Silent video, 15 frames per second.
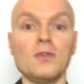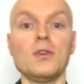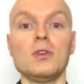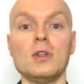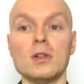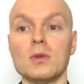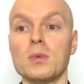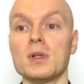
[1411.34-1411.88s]
if you
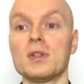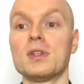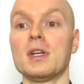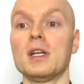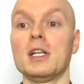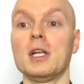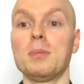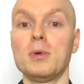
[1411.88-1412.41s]
deal with
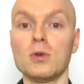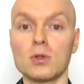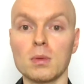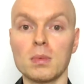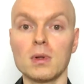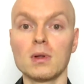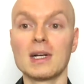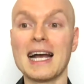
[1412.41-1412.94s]
a
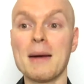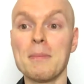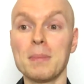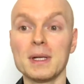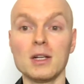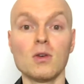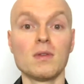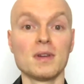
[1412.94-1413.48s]
reputable
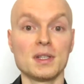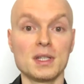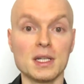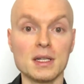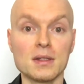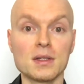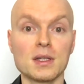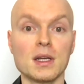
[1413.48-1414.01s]
company
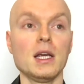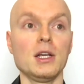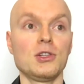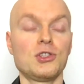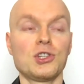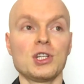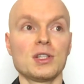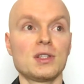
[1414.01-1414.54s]
overseas. It's
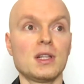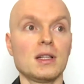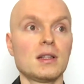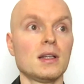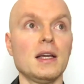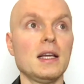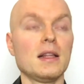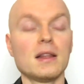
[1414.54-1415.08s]
just that
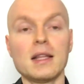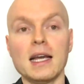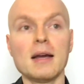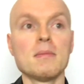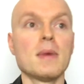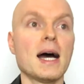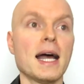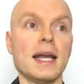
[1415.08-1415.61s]
in their
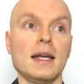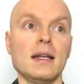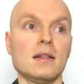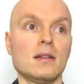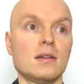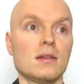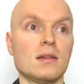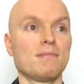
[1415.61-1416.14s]

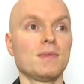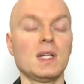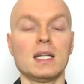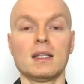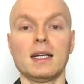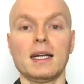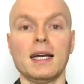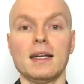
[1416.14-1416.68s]
mind, yeah,
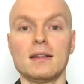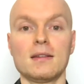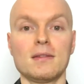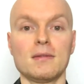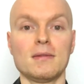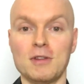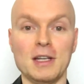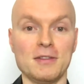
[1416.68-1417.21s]

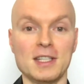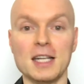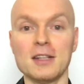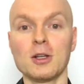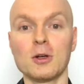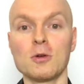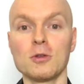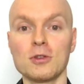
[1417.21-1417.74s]
they've sent
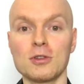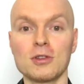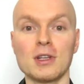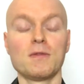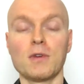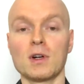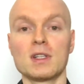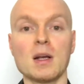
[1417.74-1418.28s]
the goods.
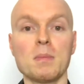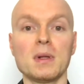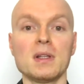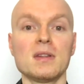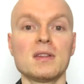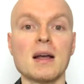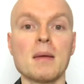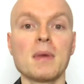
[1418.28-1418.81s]
For example,
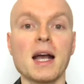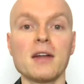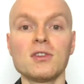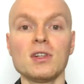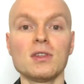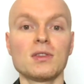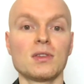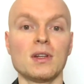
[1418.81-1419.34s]
in some
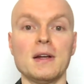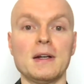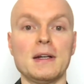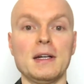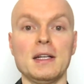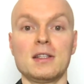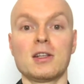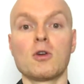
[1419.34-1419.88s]
countries,
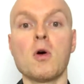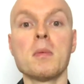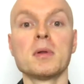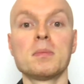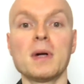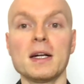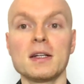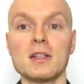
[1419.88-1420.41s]
it's a common
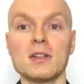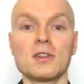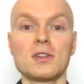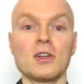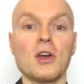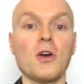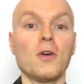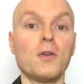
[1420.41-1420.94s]
practice
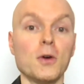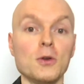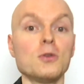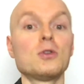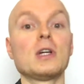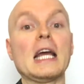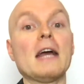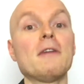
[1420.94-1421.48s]
for you
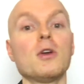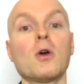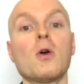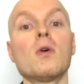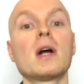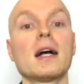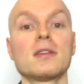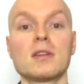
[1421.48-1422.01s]
to have your
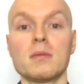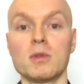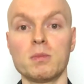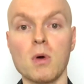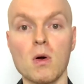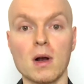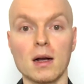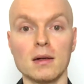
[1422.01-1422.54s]
own customs
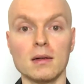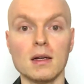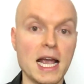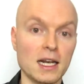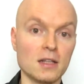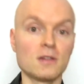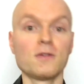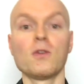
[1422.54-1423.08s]
broker.
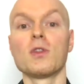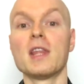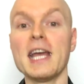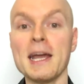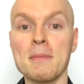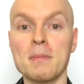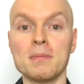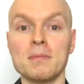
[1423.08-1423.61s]
And
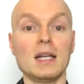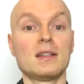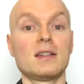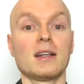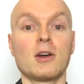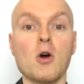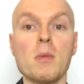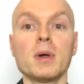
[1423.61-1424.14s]
it's
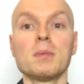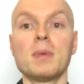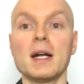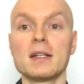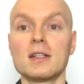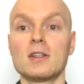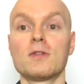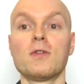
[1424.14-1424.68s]
a common
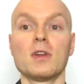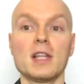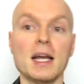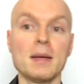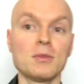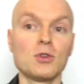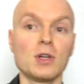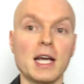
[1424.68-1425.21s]
practice for
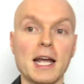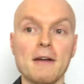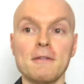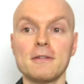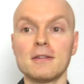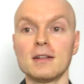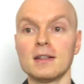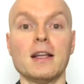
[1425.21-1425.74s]
them to have
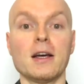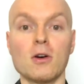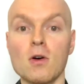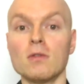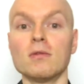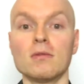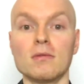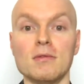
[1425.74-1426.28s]
their
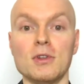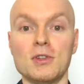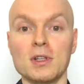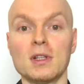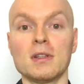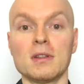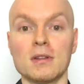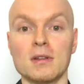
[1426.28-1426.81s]
own New
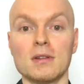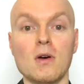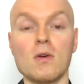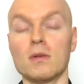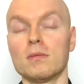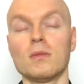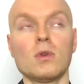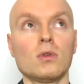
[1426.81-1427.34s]
Zealand,
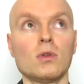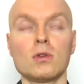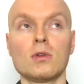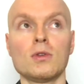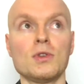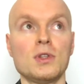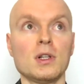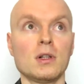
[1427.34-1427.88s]
or
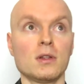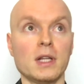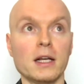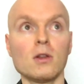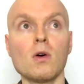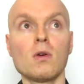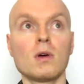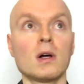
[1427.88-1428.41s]
not New Zealand,
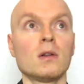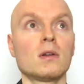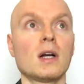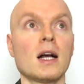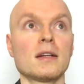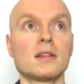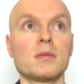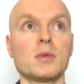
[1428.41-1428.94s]
their local
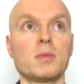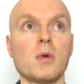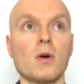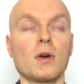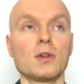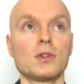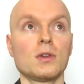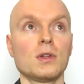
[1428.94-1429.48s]
customs
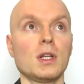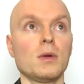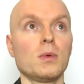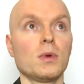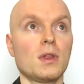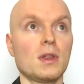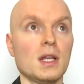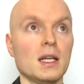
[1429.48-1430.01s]
broker. So they
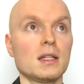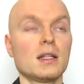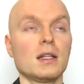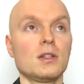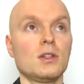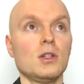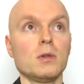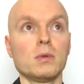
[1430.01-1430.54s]
would think
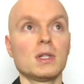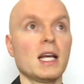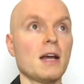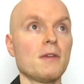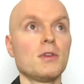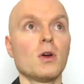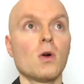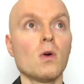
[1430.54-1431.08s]
that you would
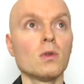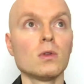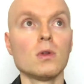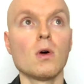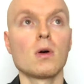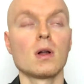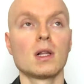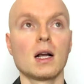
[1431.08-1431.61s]
have your own
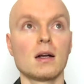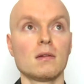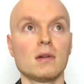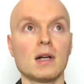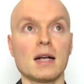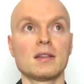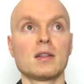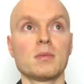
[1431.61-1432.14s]
local
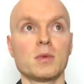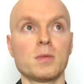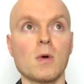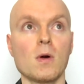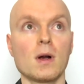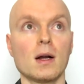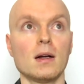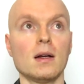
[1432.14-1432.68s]
customs
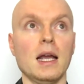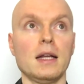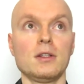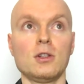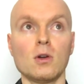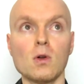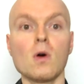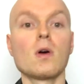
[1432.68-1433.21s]
broker and
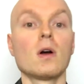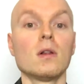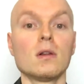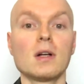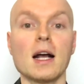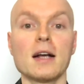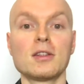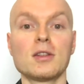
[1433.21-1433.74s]
your local
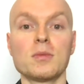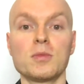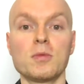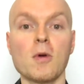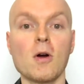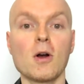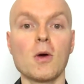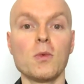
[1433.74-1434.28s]
customs
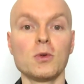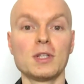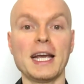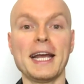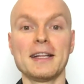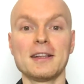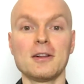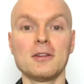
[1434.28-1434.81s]
broker would
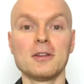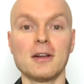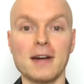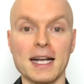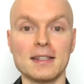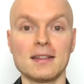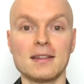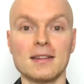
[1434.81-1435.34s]
handle the
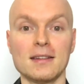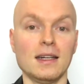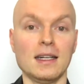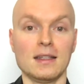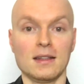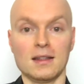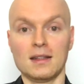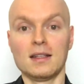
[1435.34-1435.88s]
rest.
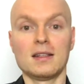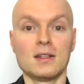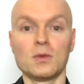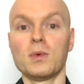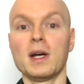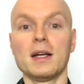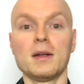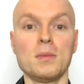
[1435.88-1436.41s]
And this is
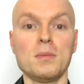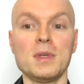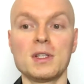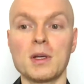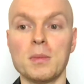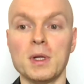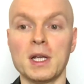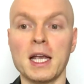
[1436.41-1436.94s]
where
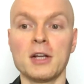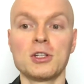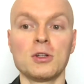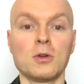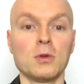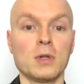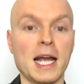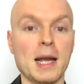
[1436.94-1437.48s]

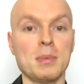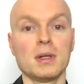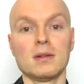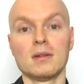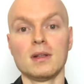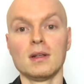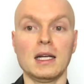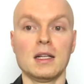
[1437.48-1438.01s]
miscommunication could happen.
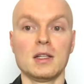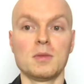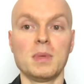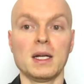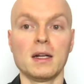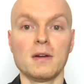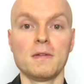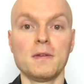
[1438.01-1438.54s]
And it's
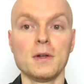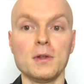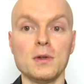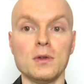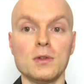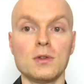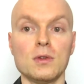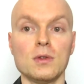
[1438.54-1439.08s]
better for
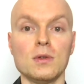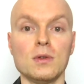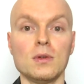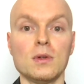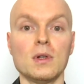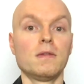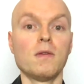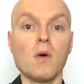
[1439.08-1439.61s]
you
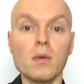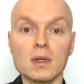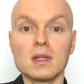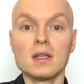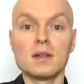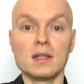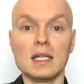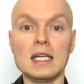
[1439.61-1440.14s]
to forward
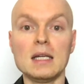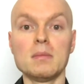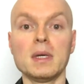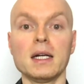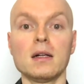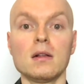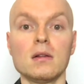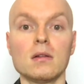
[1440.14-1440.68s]
this
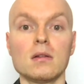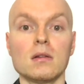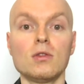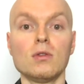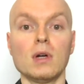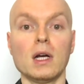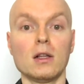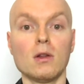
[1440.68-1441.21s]
email
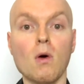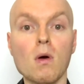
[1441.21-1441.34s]
to a